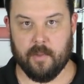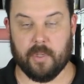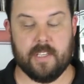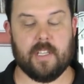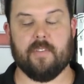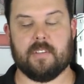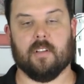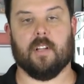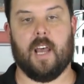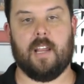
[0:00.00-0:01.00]
Please give us a
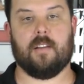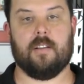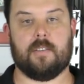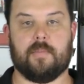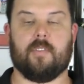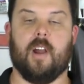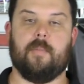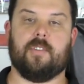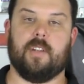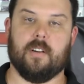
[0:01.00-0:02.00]
like, subscribe,
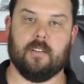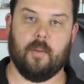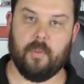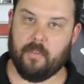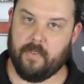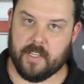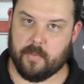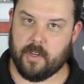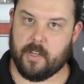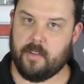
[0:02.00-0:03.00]
and share on both
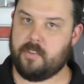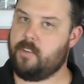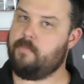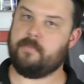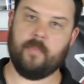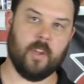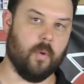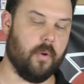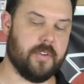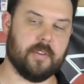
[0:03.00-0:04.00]
Facebook and YouTube.
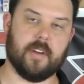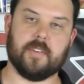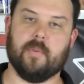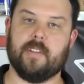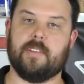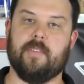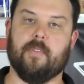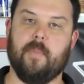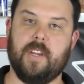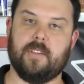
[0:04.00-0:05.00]
We're always trying to spread this
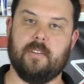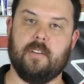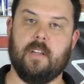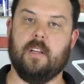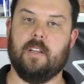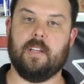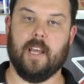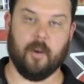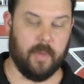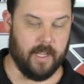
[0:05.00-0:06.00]
information to
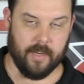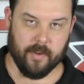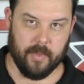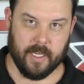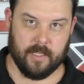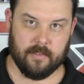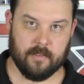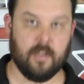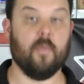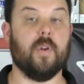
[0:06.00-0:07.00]
help out everybody.
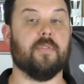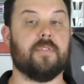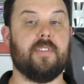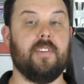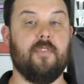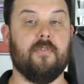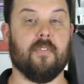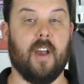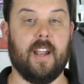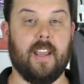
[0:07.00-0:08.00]
We will see you
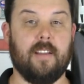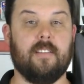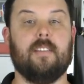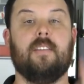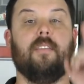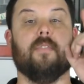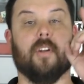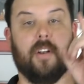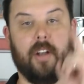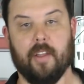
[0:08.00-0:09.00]
Friday
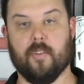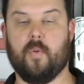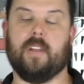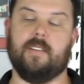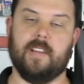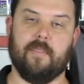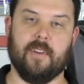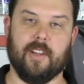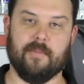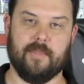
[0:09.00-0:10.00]
for another weekly tech video.